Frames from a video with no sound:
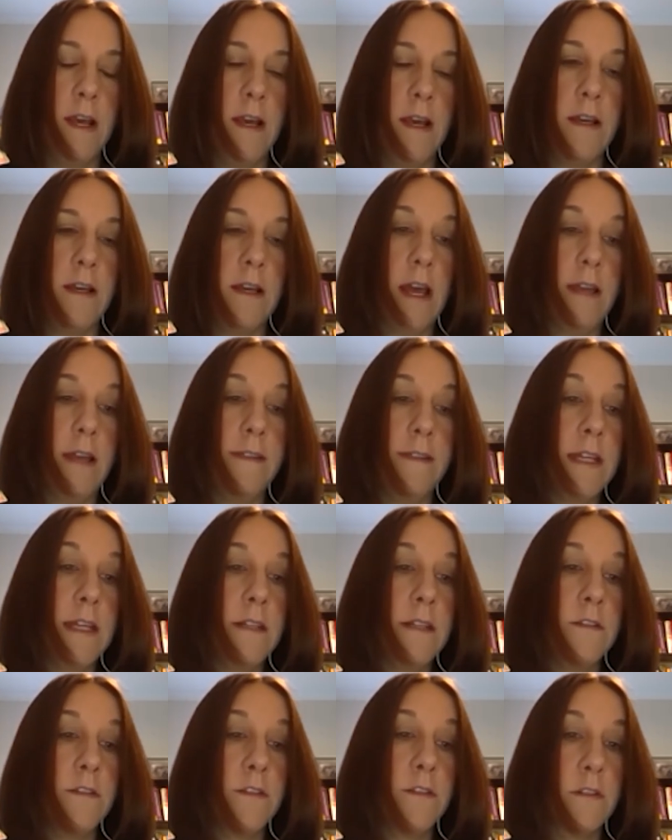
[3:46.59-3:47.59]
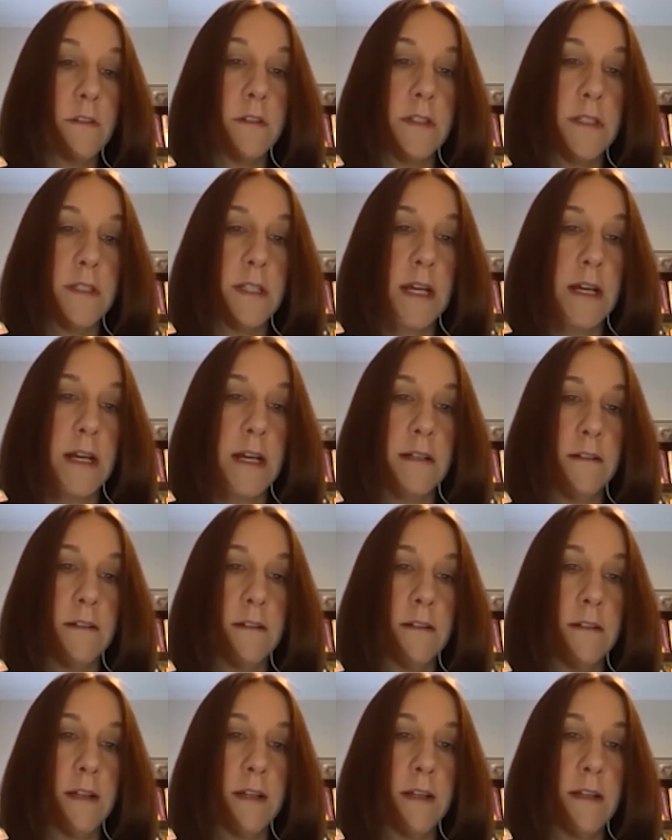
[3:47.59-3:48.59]
Uh, and then Dr.
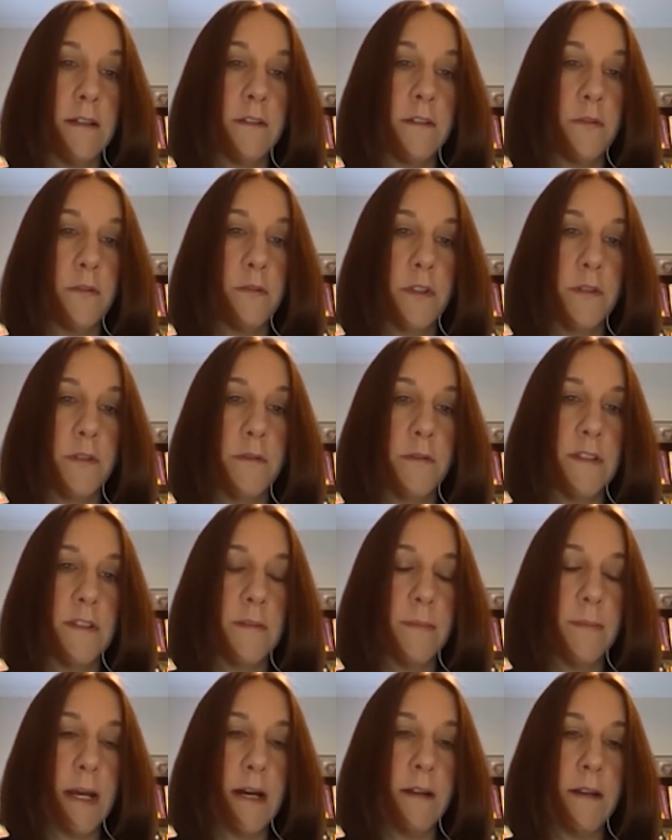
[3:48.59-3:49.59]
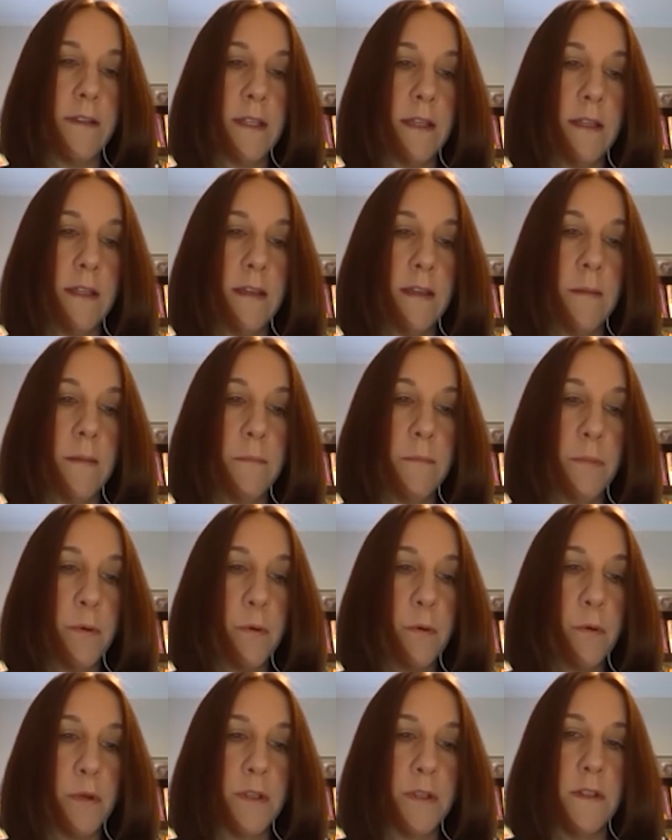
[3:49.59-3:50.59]
Tung uh, talked to us about the
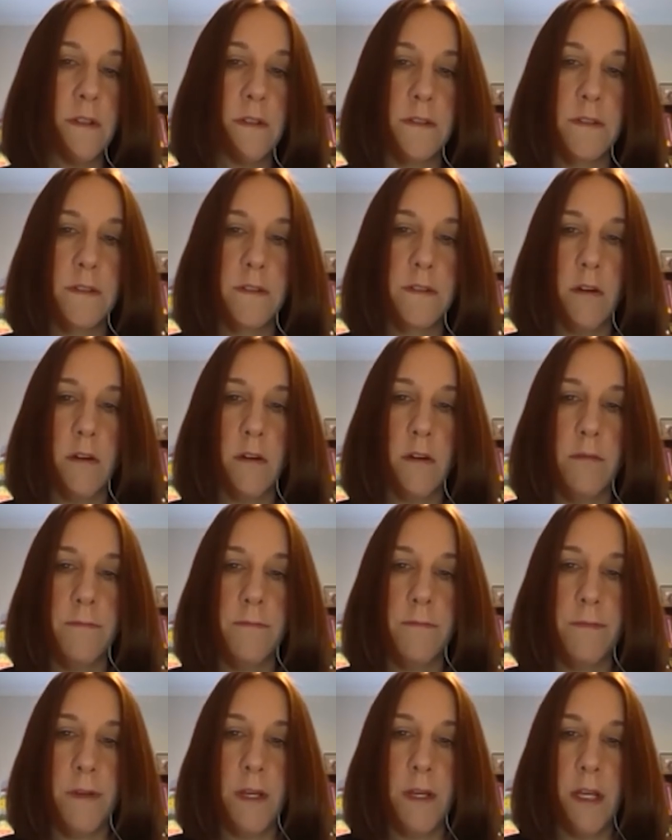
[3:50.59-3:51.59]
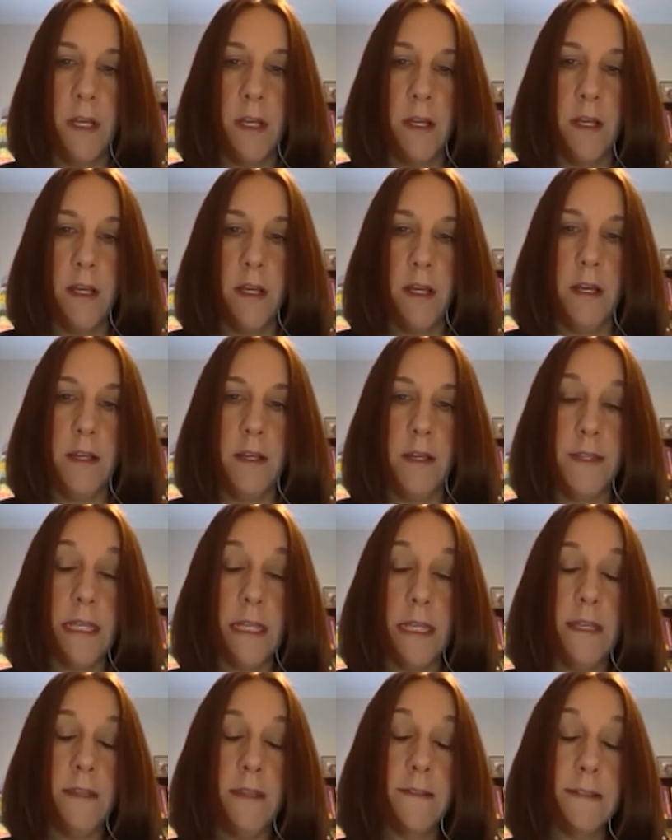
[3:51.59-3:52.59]
importance of uh,
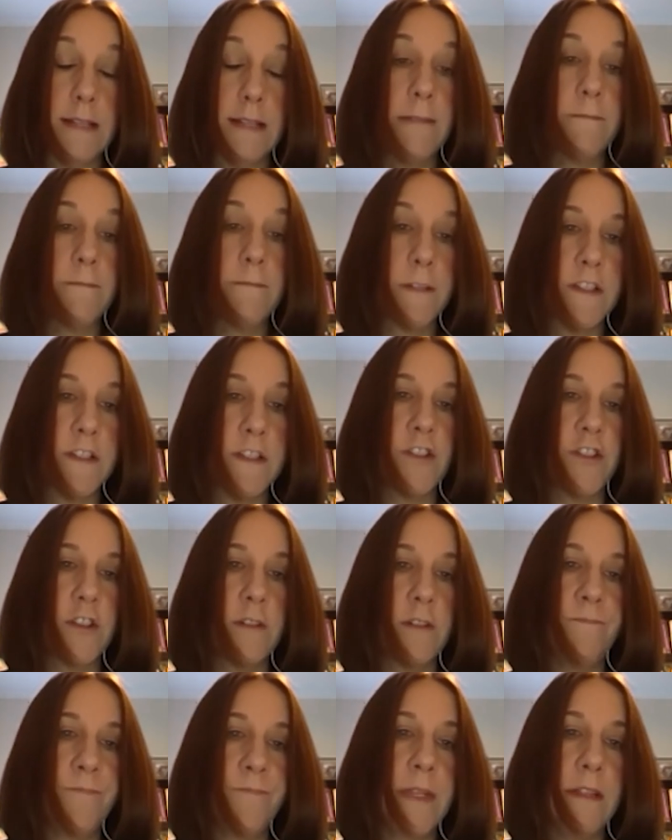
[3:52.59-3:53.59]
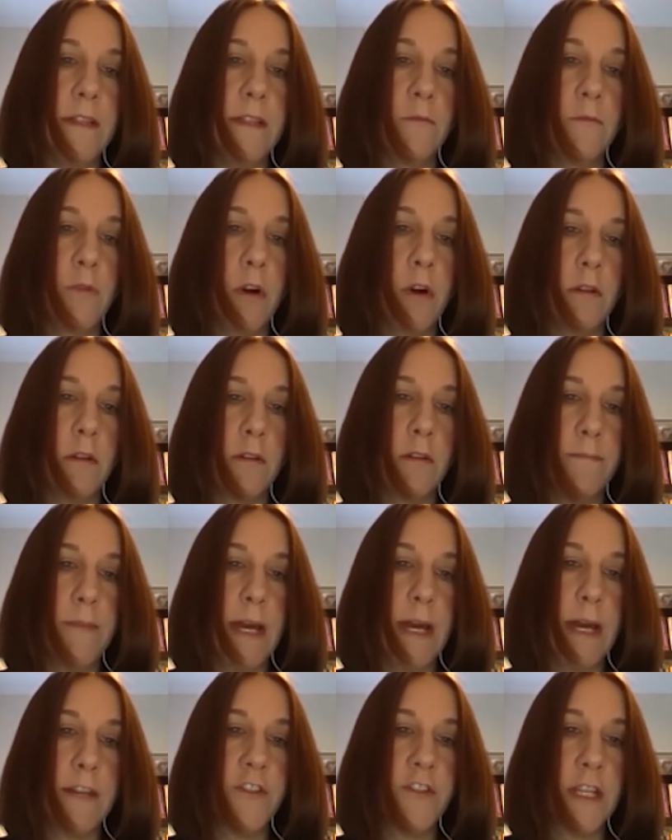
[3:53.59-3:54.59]
the sleep physician in the role of
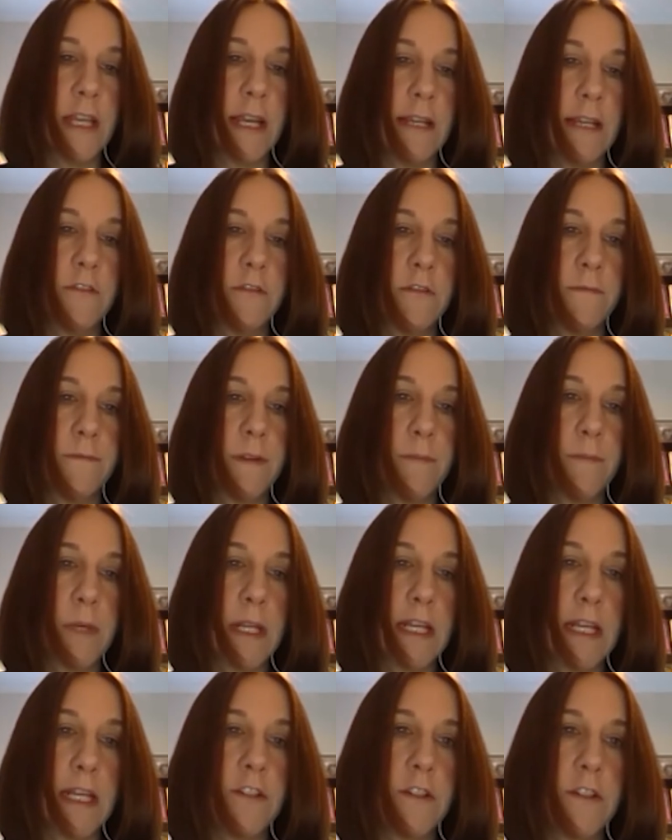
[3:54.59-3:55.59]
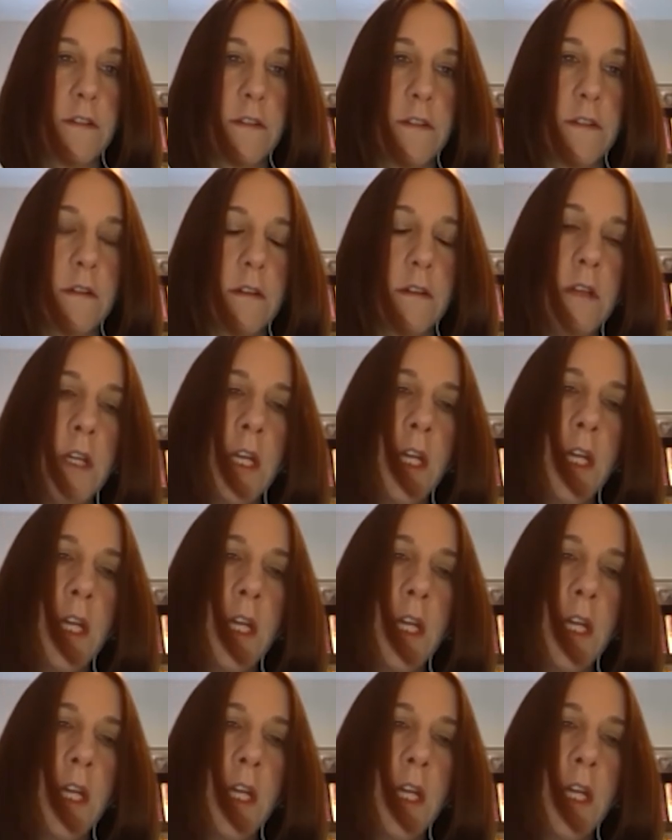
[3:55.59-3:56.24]
managing atrial fibrillation. So